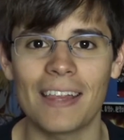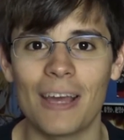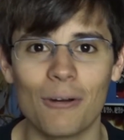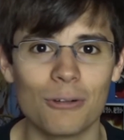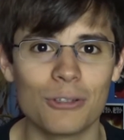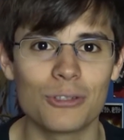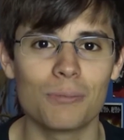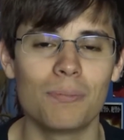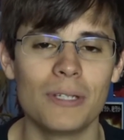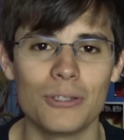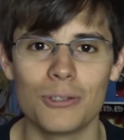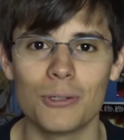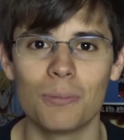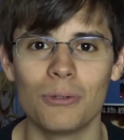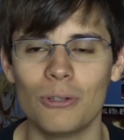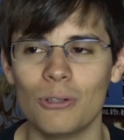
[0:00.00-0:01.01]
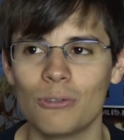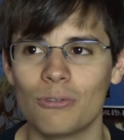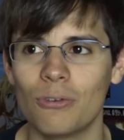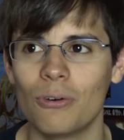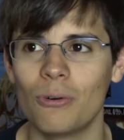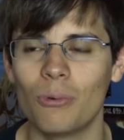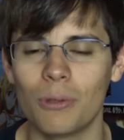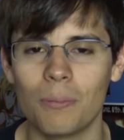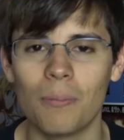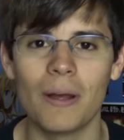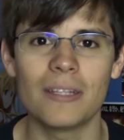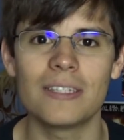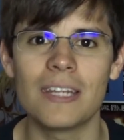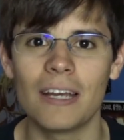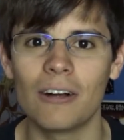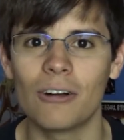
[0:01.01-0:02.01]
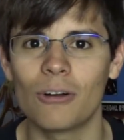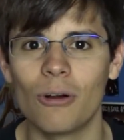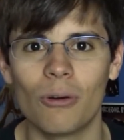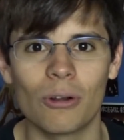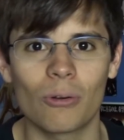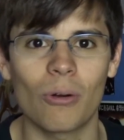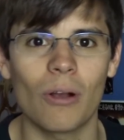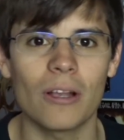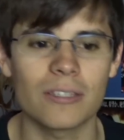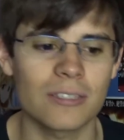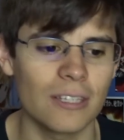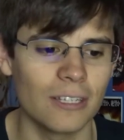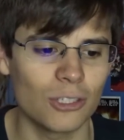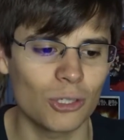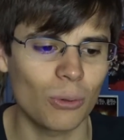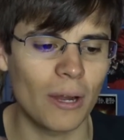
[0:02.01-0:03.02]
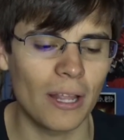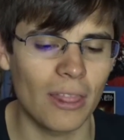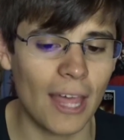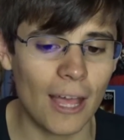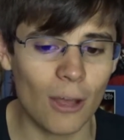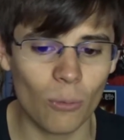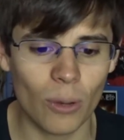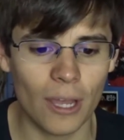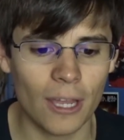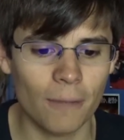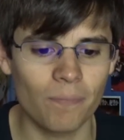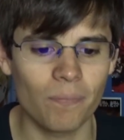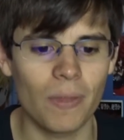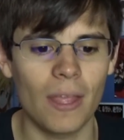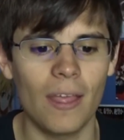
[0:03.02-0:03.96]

that would be super useful with Mudsdale going across the terrain that way.